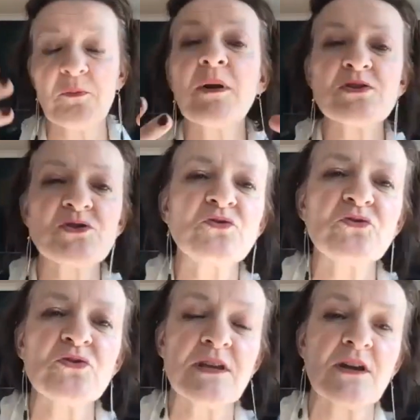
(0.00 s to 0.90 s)
plus you
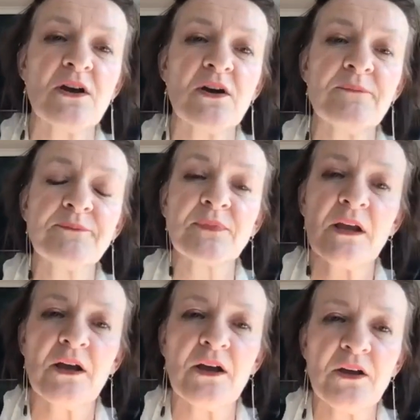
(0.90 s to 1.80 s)
do
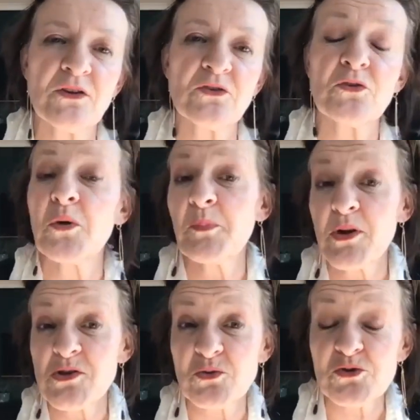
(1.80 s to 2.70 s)
the
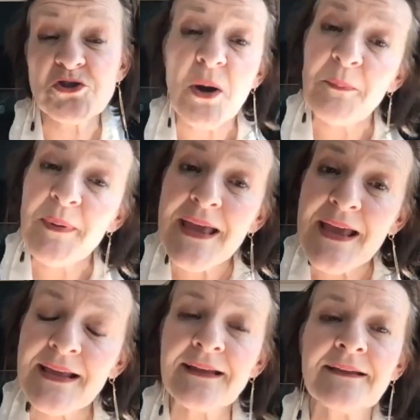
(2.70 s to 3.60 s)
personal
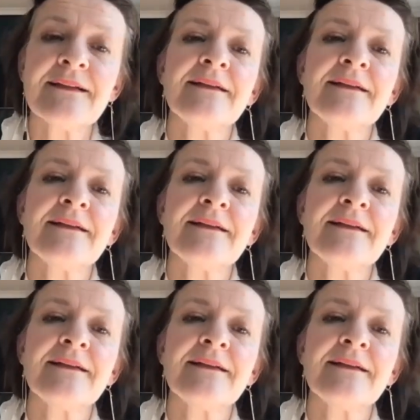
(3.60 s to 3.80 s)
shopping.